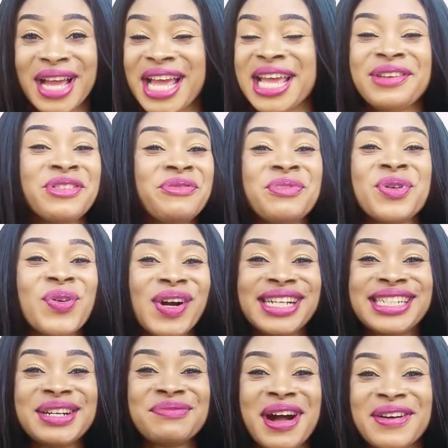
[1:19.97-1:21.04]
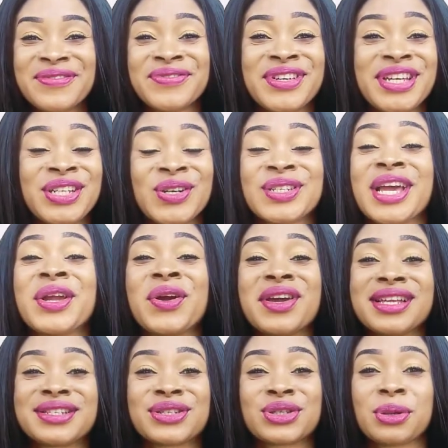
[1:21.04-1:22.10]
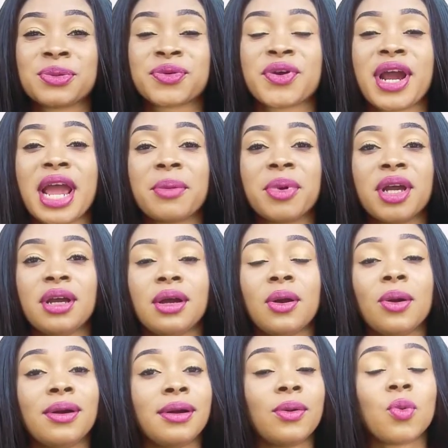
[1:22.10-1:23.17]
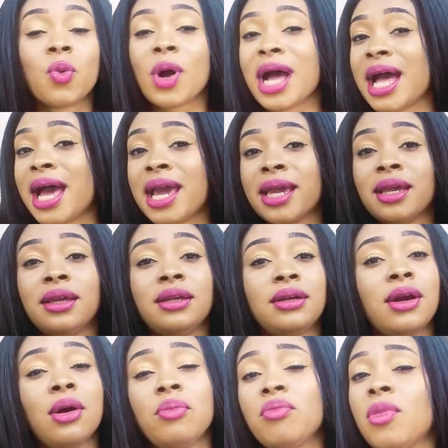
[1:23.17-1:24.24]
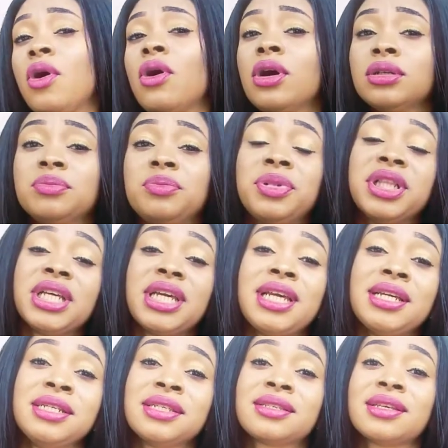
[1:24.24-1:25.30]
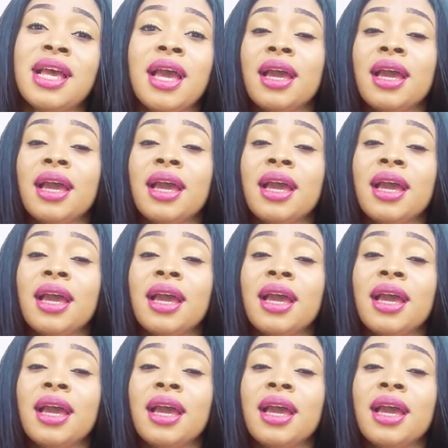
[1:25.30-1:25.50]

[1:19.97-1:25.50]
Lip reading: If you've been watching my videos and you're yet to subscribe, why? Come on, please.